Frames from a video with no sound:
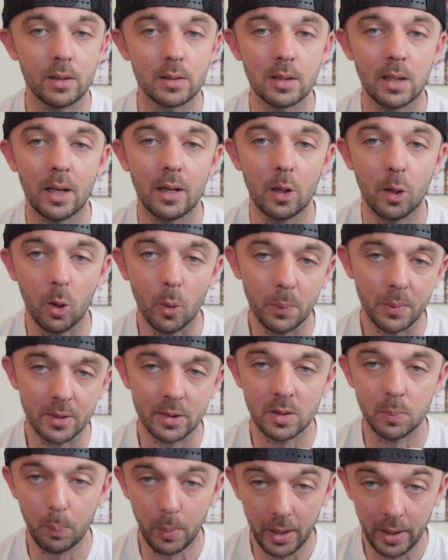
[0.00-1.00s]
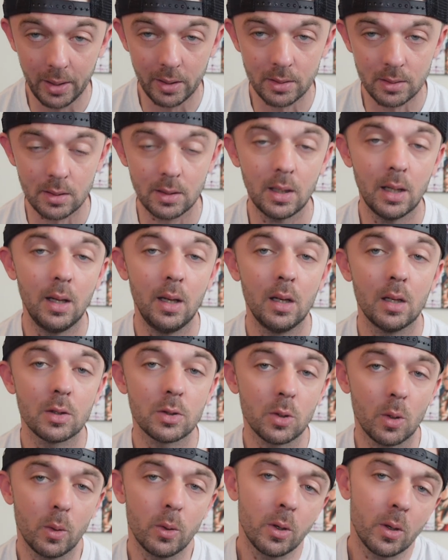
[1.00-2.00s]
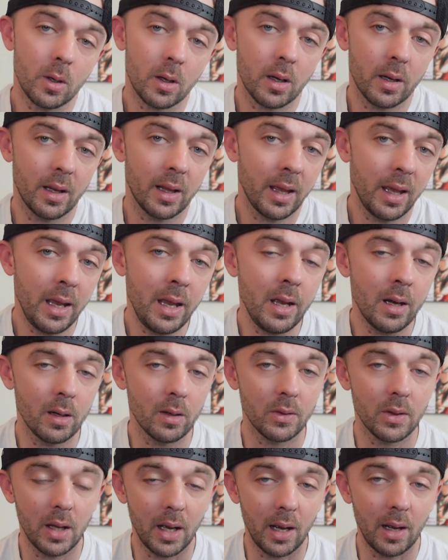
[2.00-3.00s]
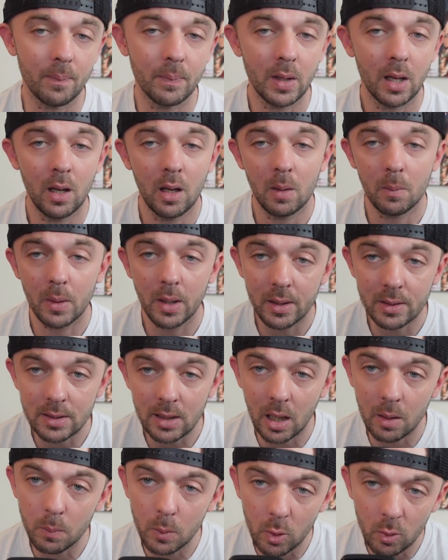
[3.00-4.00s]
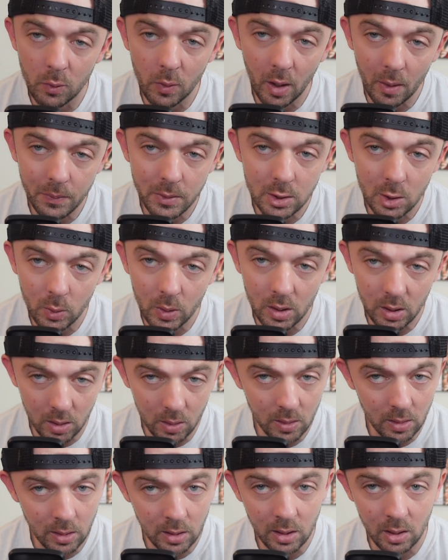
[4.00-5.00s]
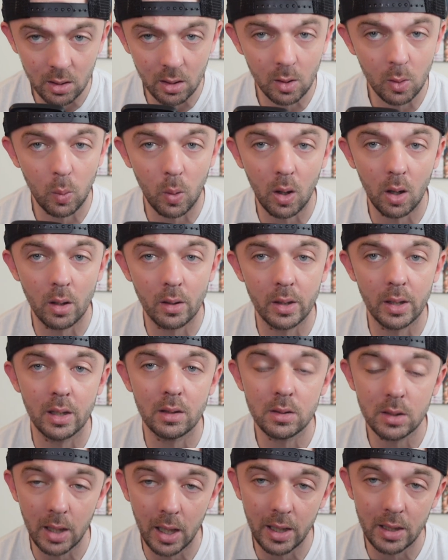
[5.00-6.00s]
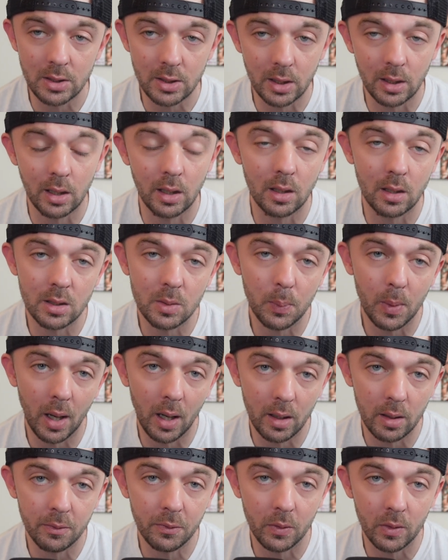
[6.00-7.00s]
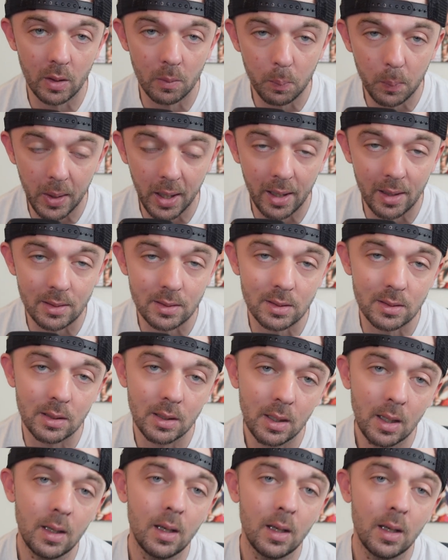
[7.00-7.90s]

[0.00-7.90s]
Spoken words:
It's a lot of open space, so you're going to hear that. But as I move up to it, you can hear the quality changing, and it's probably for the best.